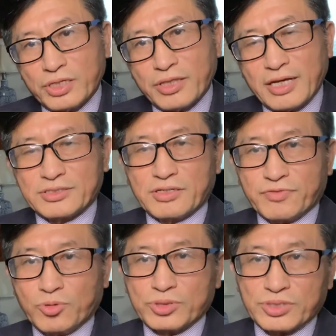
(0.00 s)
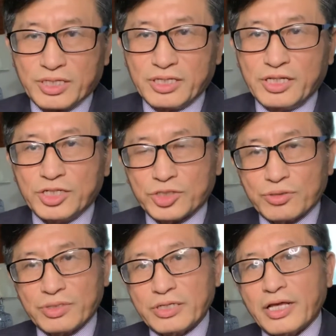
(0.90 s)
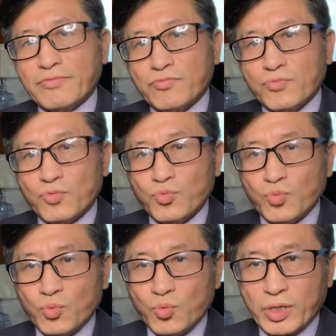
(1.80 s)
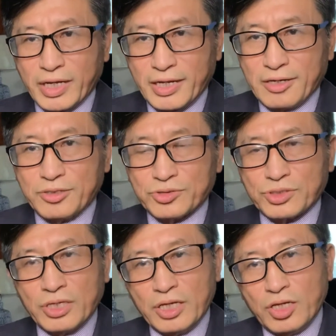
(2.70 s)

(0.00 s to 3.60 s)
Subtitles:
And that's, of course, the initial. And what else